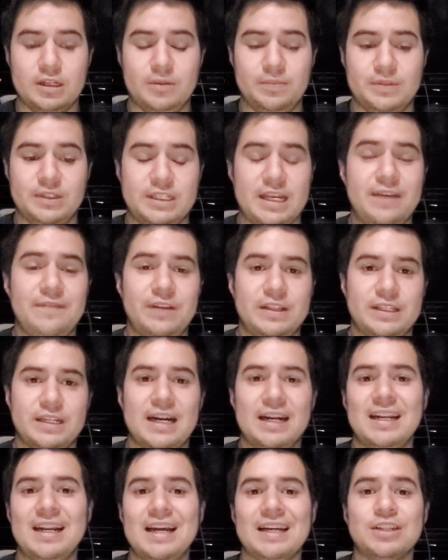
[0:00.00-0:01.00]
savings,
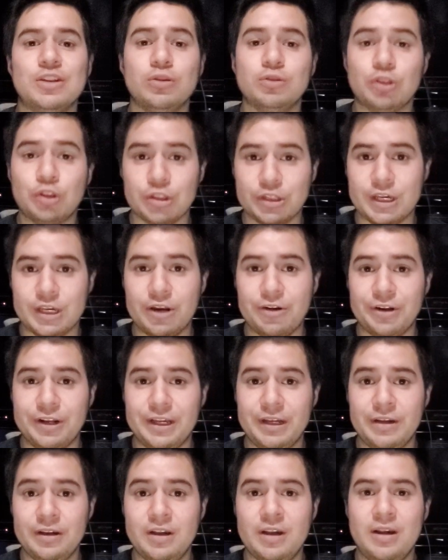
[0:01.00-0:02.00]
kind of like Social
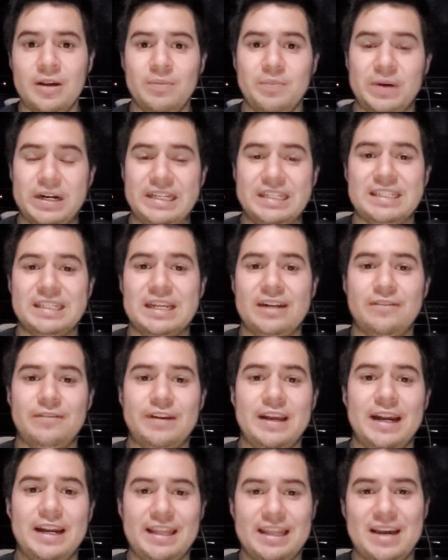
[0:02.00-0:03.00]
Security, but instead of
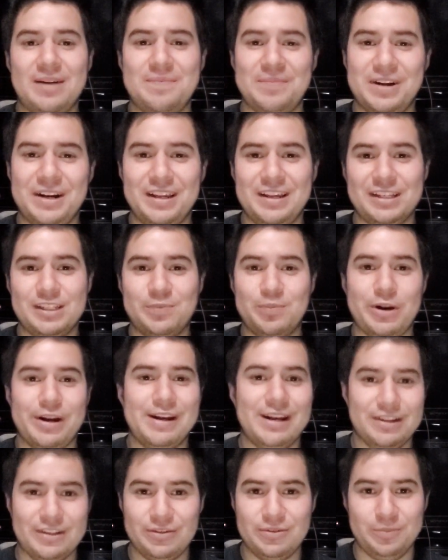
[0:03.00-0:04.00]
getting that money and
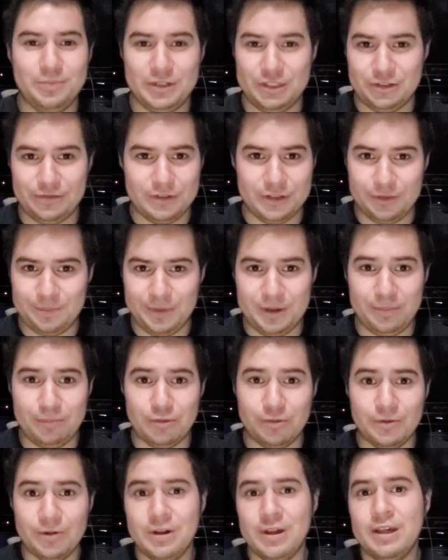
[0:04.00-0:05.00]
spreading out to a bunch of other
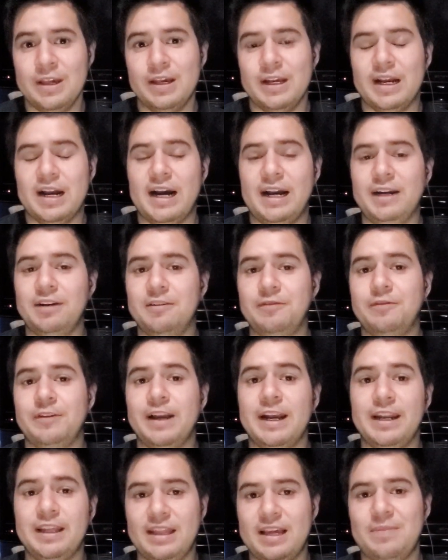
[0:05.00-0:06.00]
people, kind of
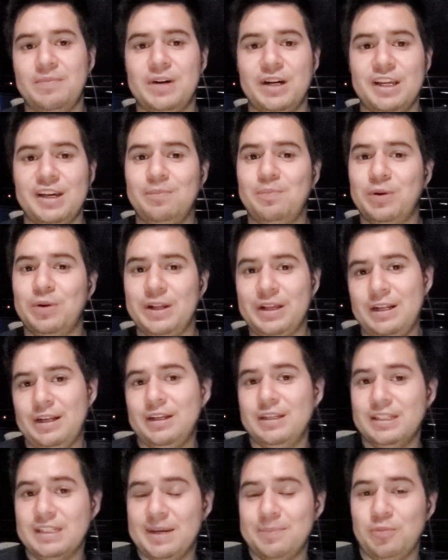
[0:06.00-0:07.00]
getting that money and putting it in
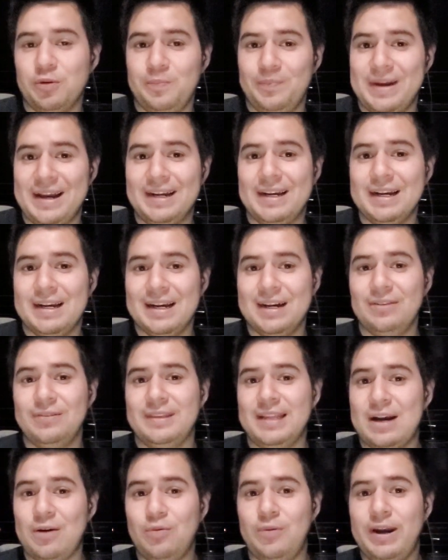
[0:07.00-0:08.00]
a separate bank
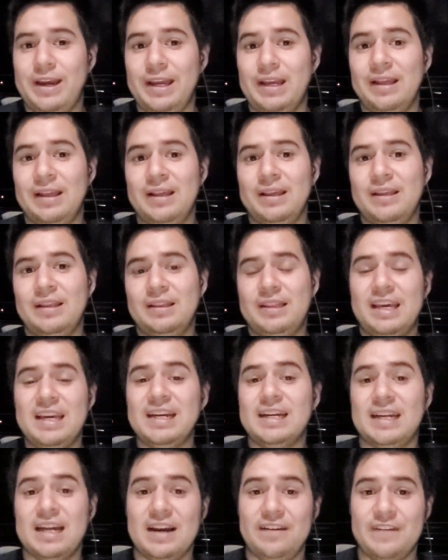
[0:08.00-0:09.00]
account. That way they
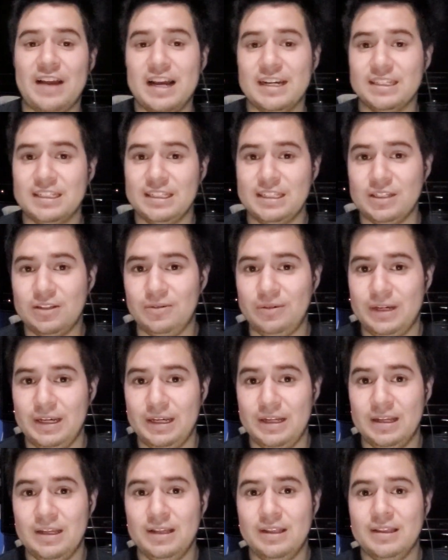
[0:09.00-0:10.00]
can have access to
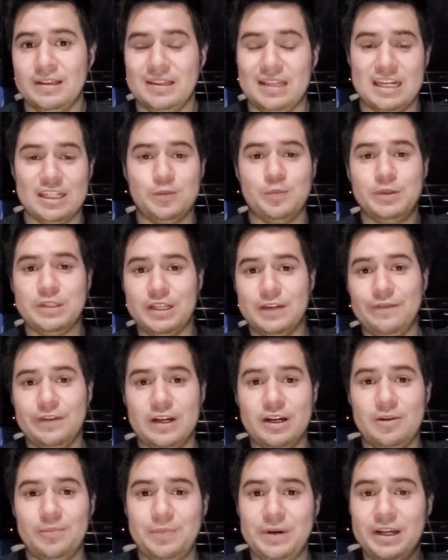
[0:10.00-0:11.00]
it. That
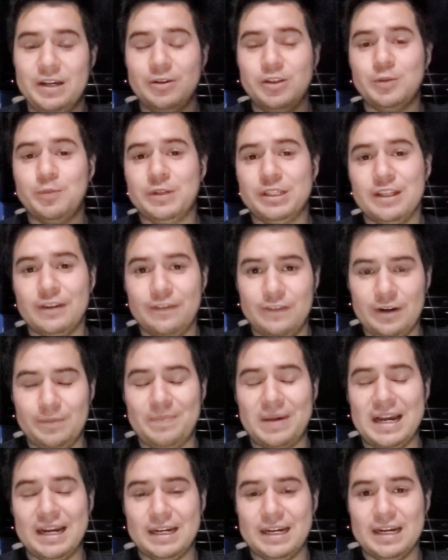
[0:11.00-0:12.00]
specific company, a specific
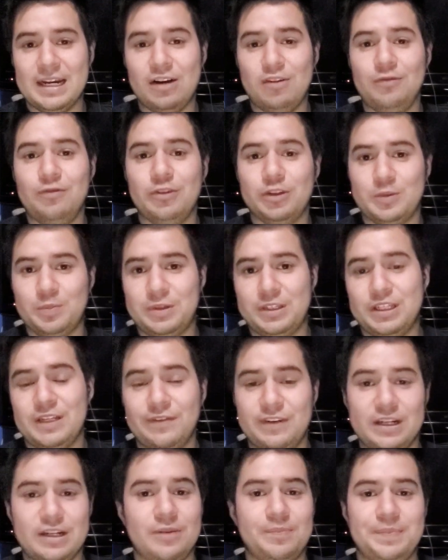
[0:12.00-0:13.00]
bank account for a
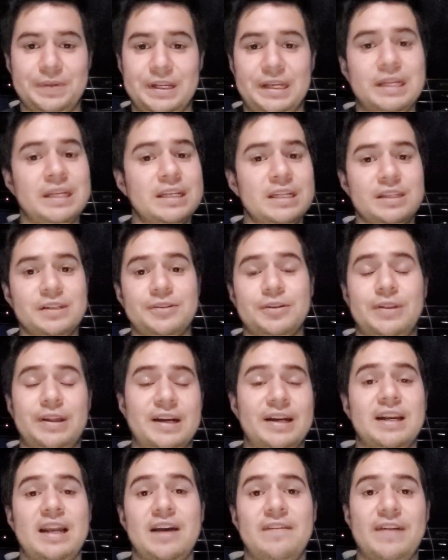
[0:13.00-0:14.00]
specific company, so
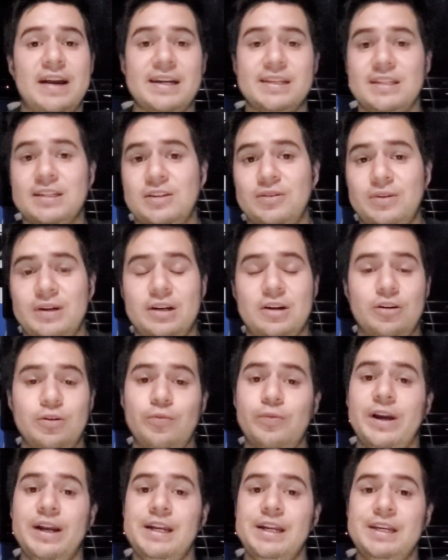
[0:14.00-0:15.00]
they can have access to it on
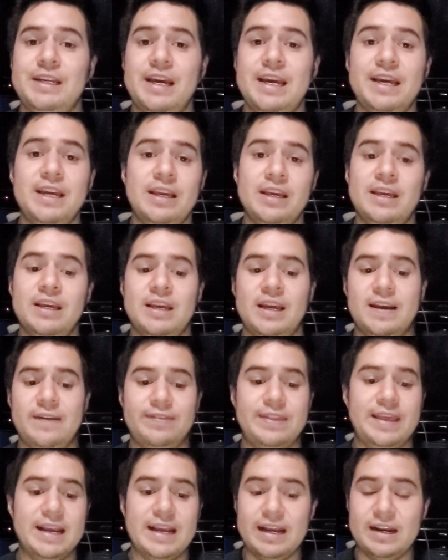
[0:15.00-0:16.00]
a rainy day
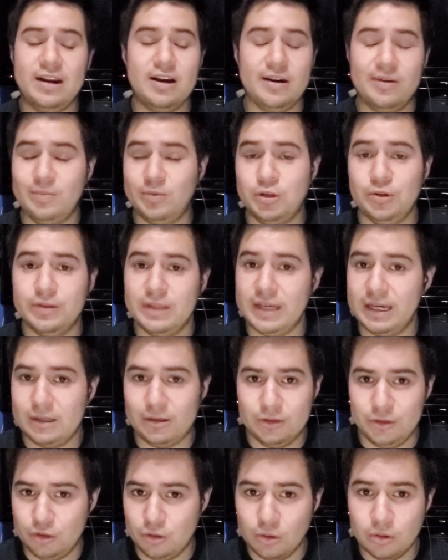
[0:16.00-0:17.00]
if they cannot do that
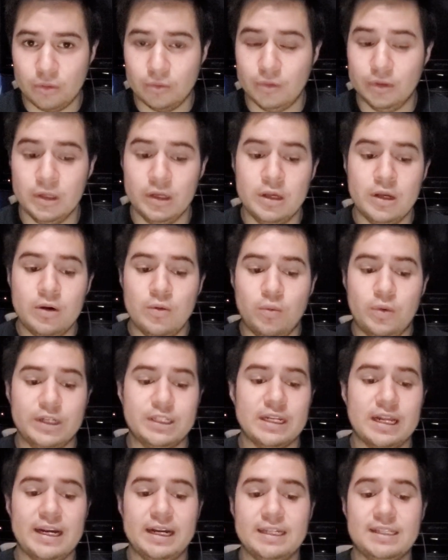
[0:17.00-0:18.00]
on their own.
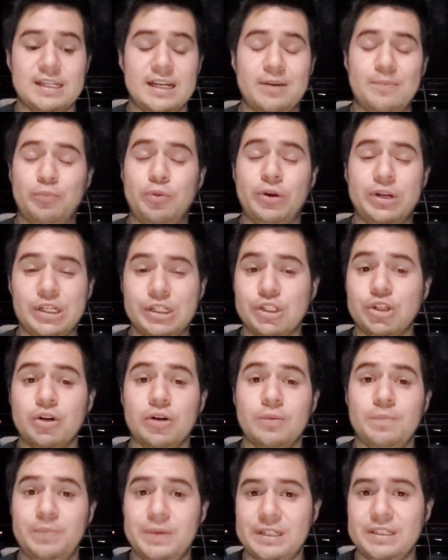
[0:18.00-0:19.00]
Which, like I said, I'm pretty
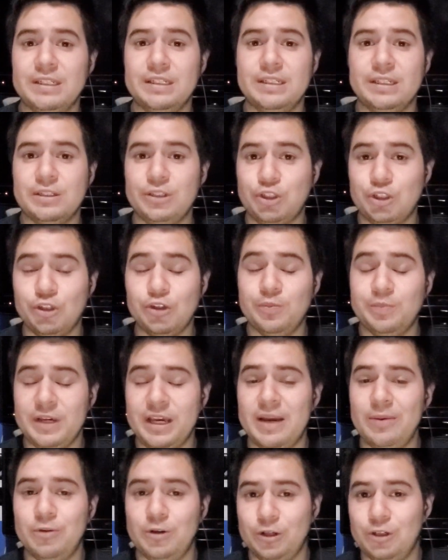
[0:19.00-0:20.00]
sure business should
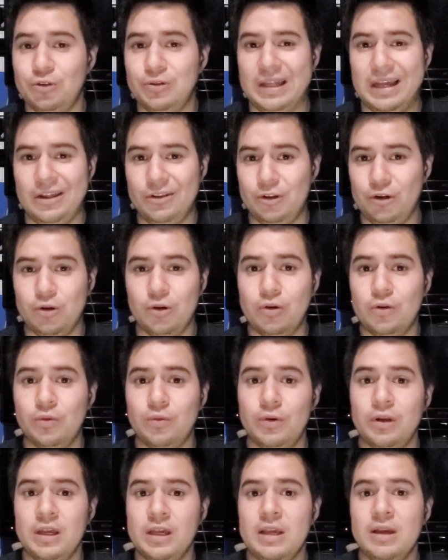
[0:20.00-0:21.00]
be able to do that on their
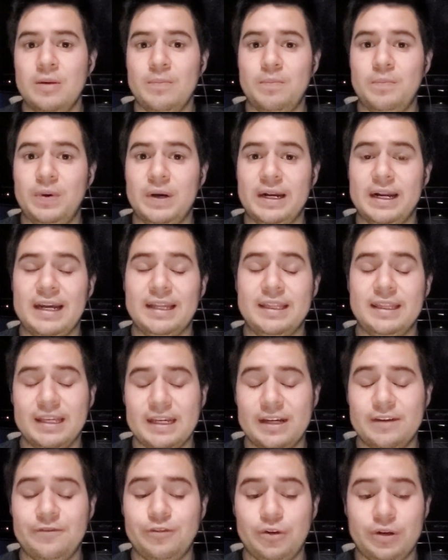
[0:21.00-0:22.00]
own. But I
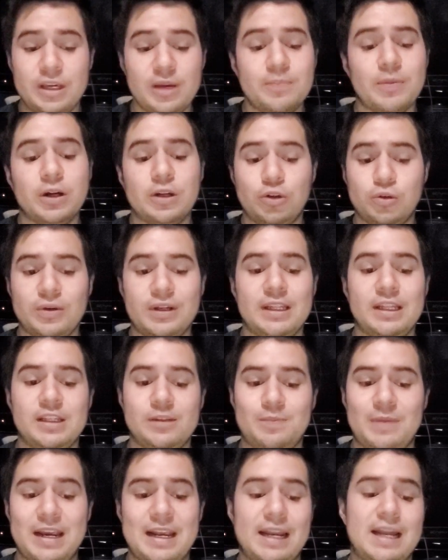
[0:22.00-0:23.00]
think if you keep on doing
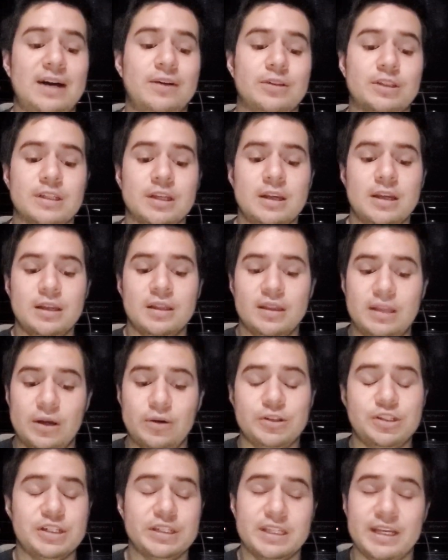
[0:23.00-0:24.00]
these bailouts,
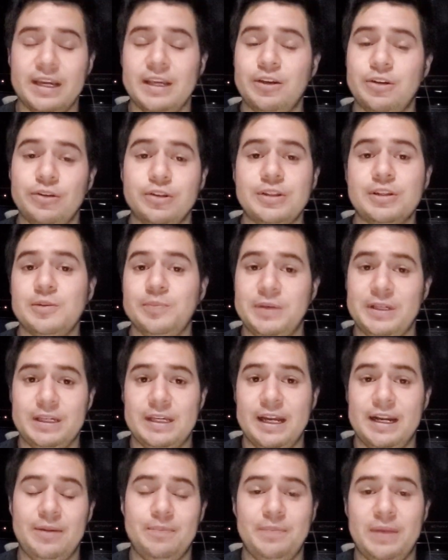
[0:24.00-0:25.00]
they'll just get used to be
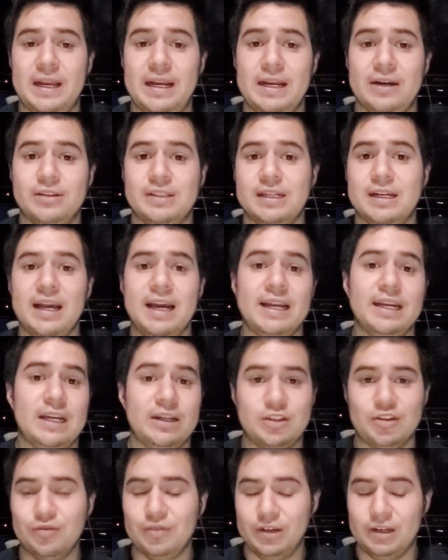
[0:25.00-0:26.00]
getting bailouts and
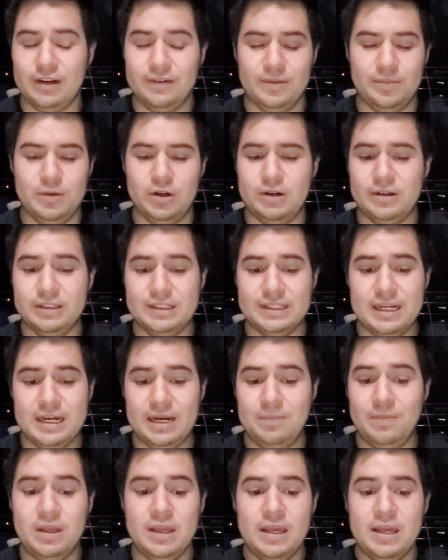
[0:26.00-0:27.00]
handouts from the government all the
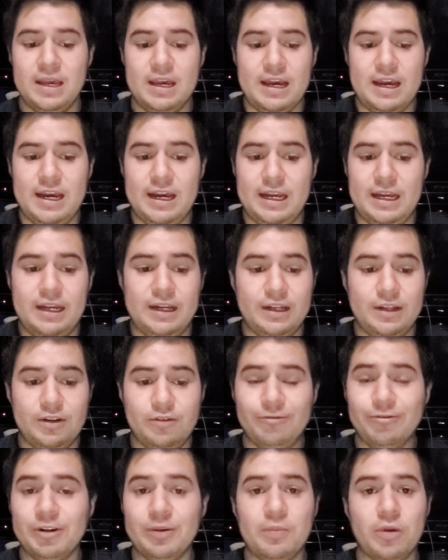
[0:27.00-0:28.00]
time. And
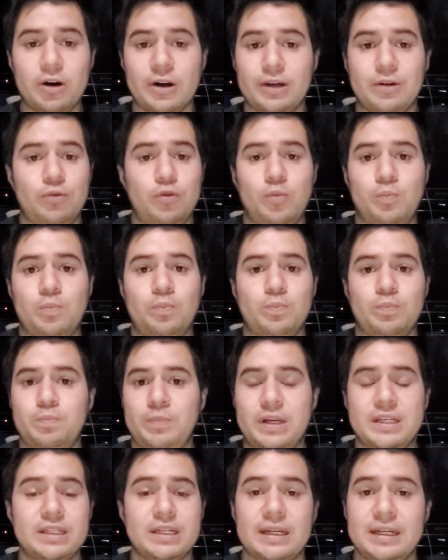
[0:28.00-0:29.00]
the free market will
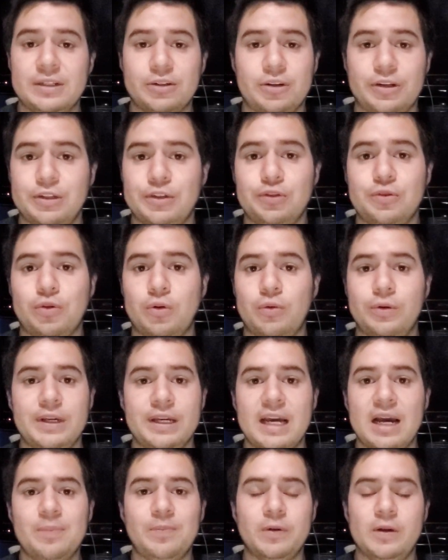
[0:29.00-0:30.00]
basically turn into crony
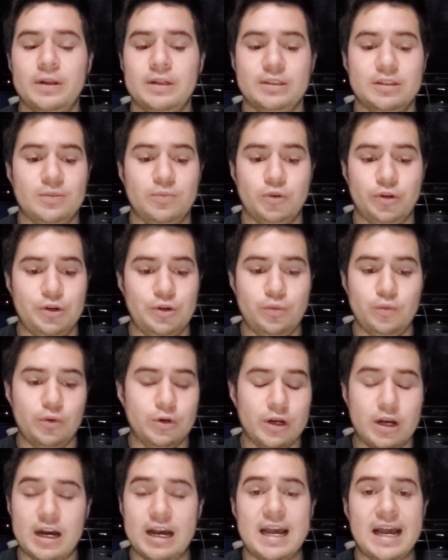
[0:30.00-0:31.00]
capitalism where you
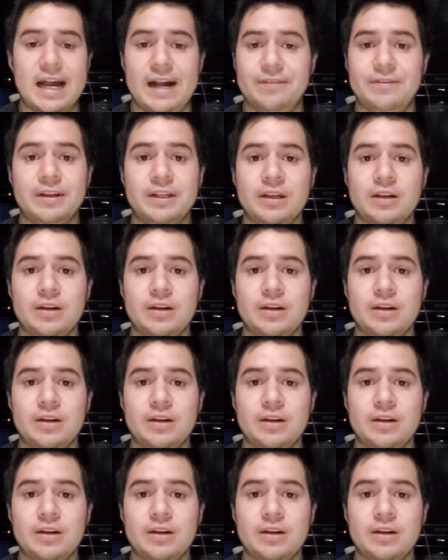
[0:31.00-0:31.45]
will not have